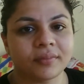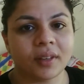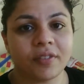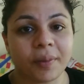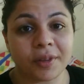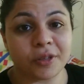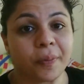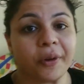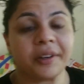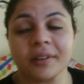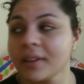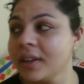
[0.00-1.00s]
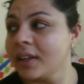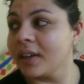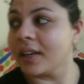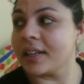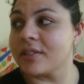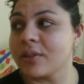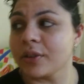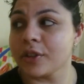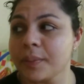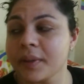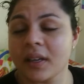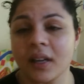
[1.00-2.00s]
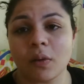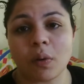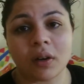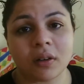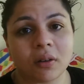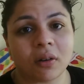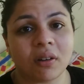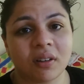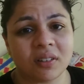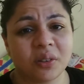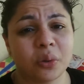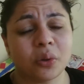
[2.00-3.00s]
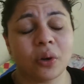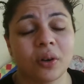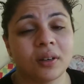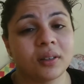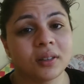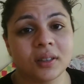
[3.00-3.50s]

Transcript: from this point. It's going to be like 1 o'clock. Oh, God.